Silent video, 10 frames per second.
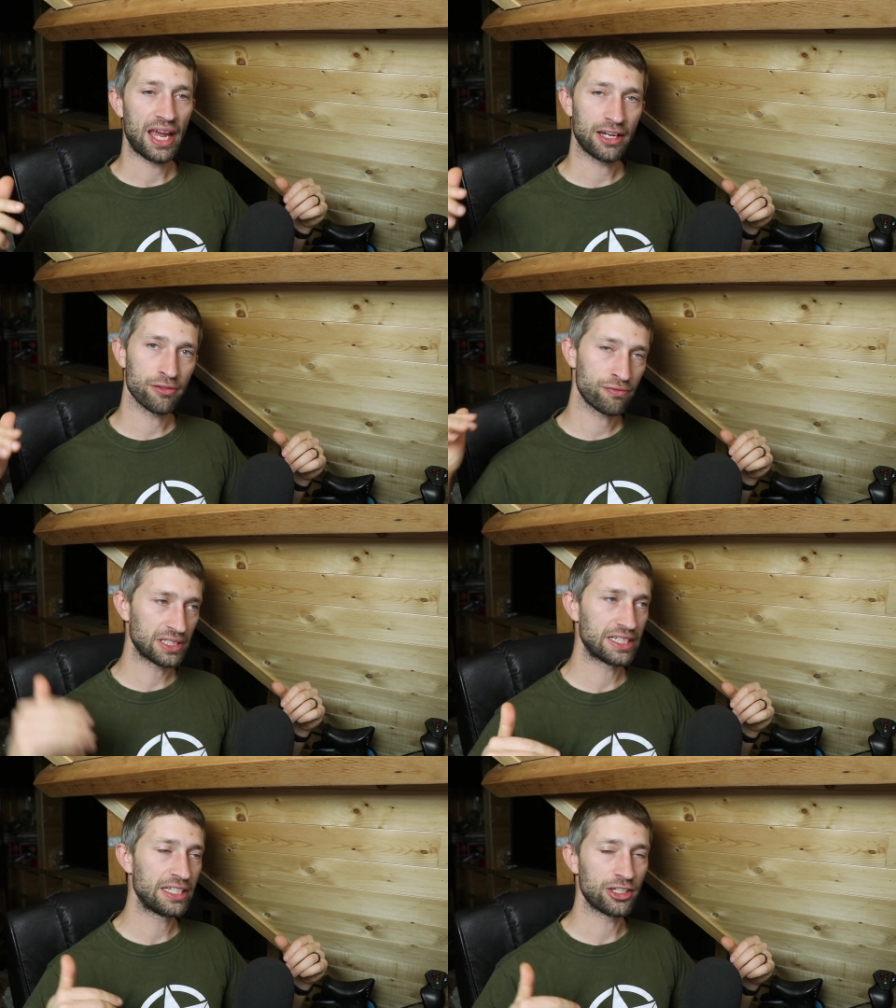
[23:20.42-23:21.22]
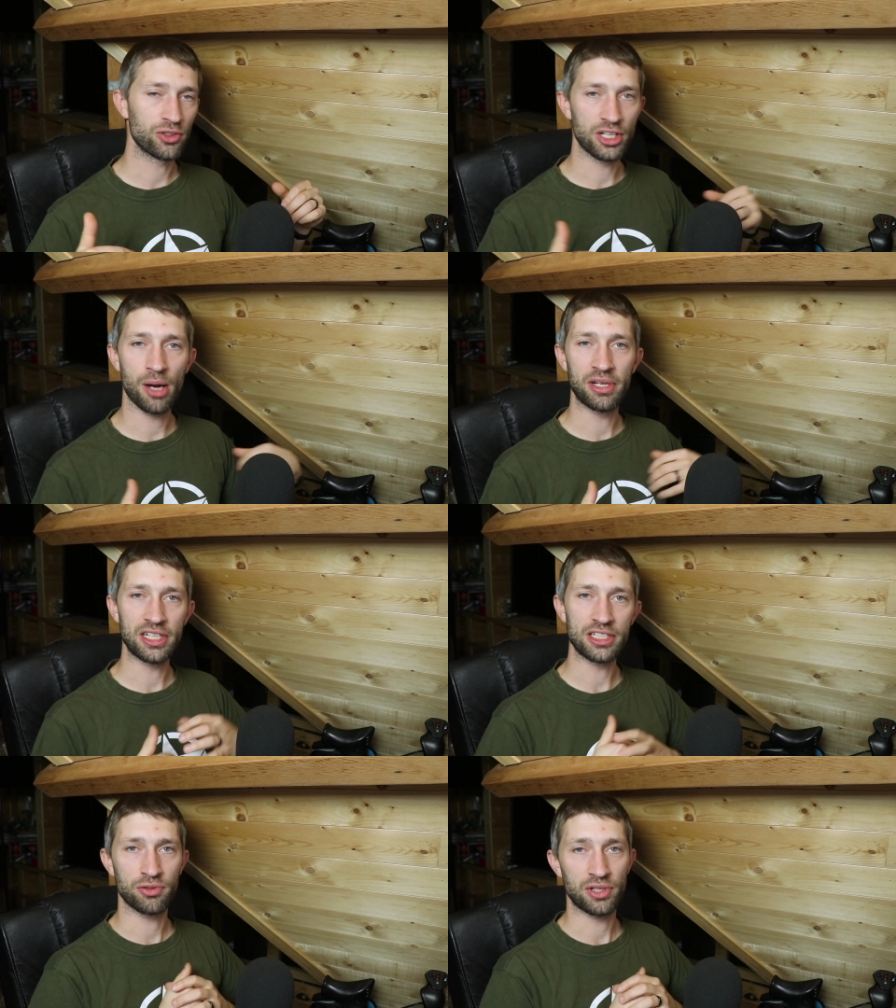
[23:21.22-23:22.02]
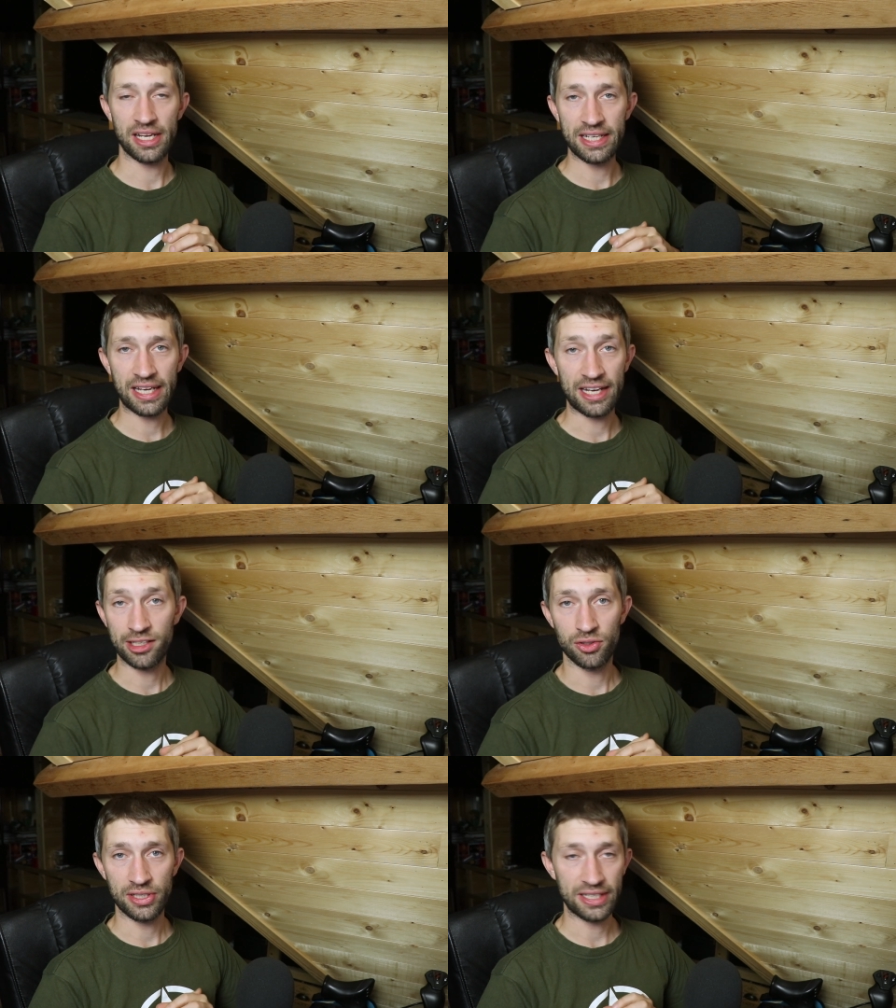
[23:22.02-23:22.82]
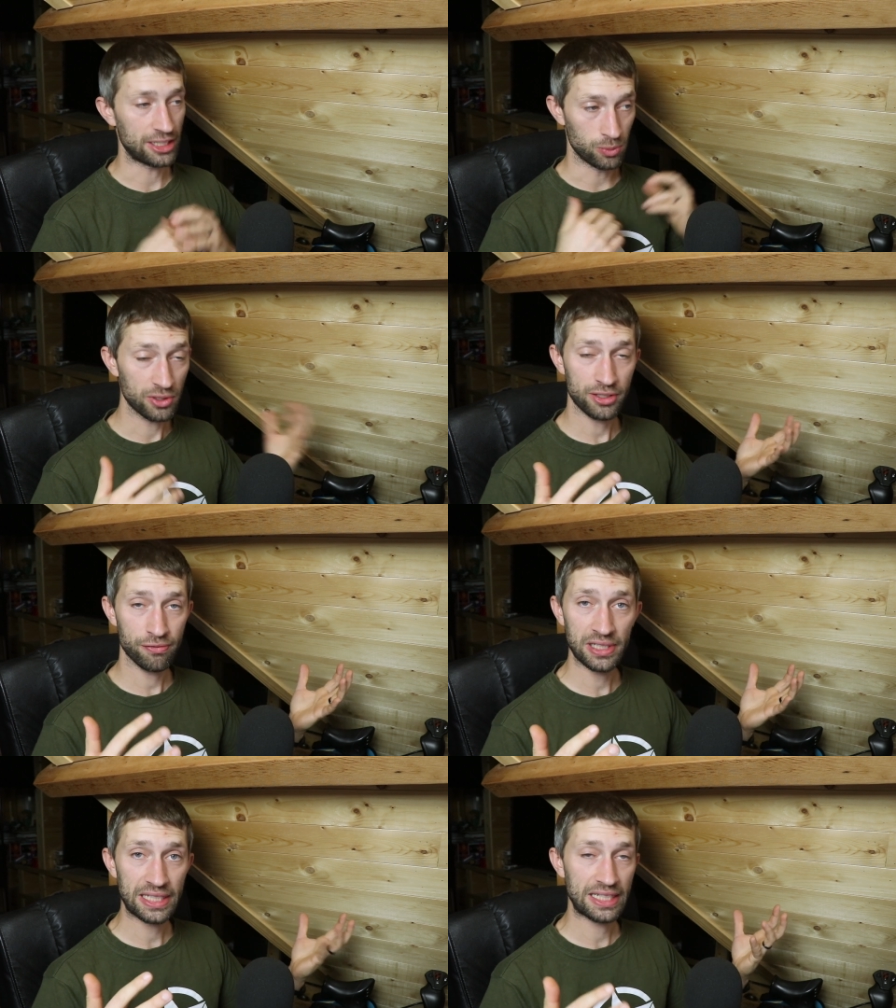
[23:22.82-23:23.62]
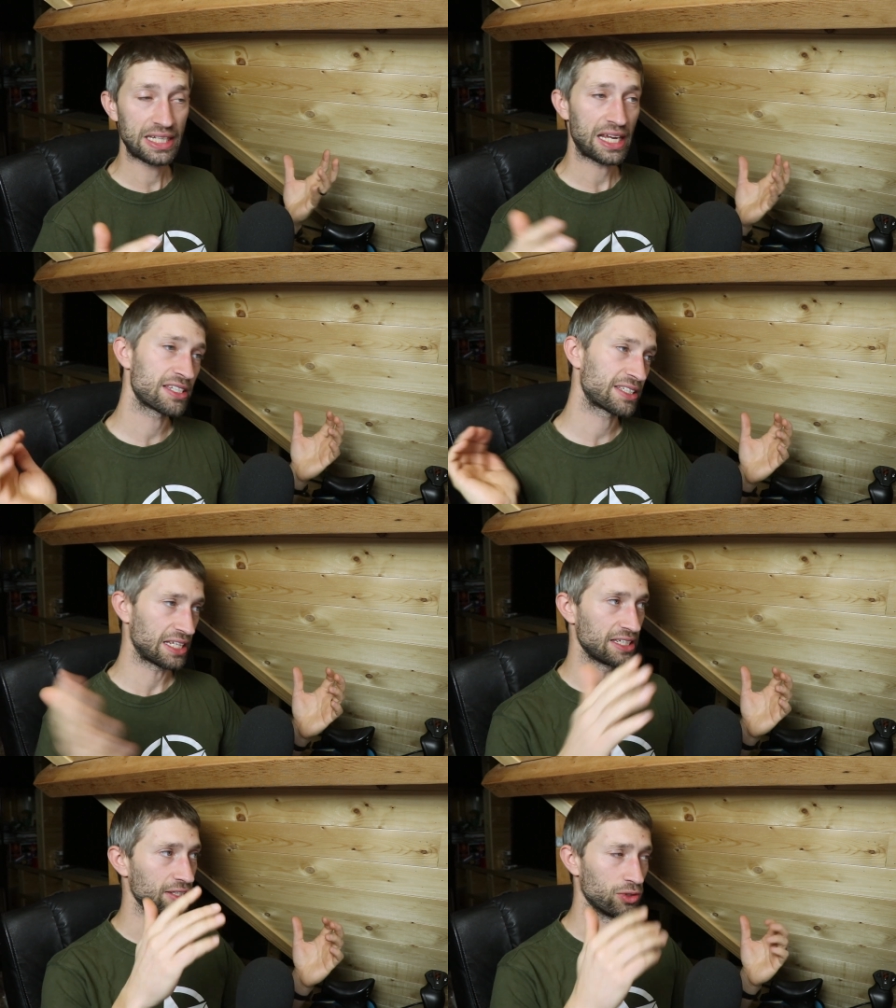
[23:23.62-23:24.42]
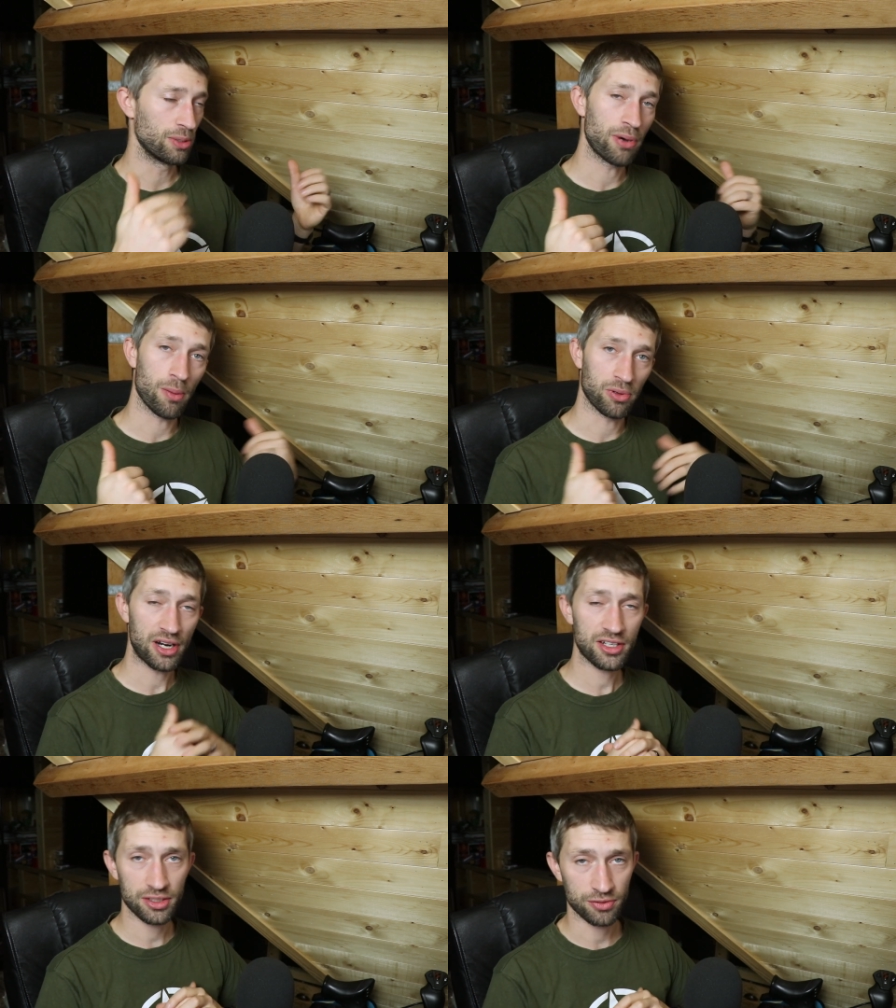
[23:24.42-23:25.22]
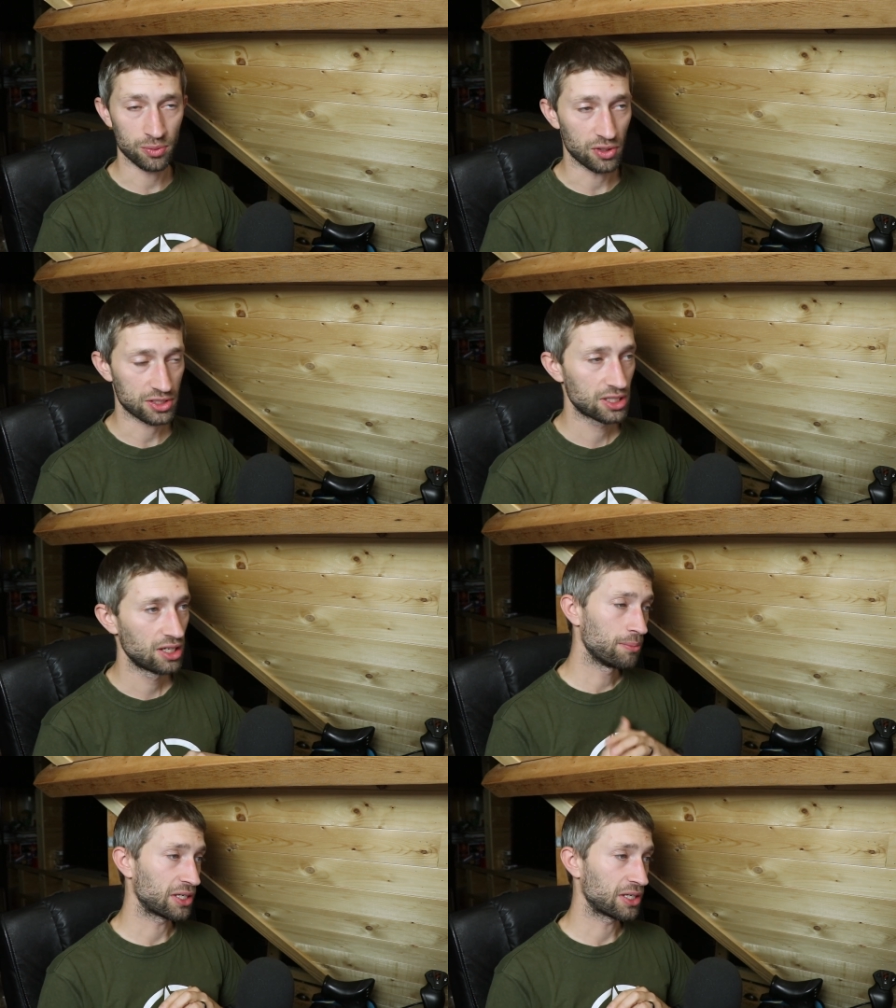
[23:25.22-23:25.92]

and fill in your nominees for any category that you want to fill it in and send it to the Popular Airsoft Awards.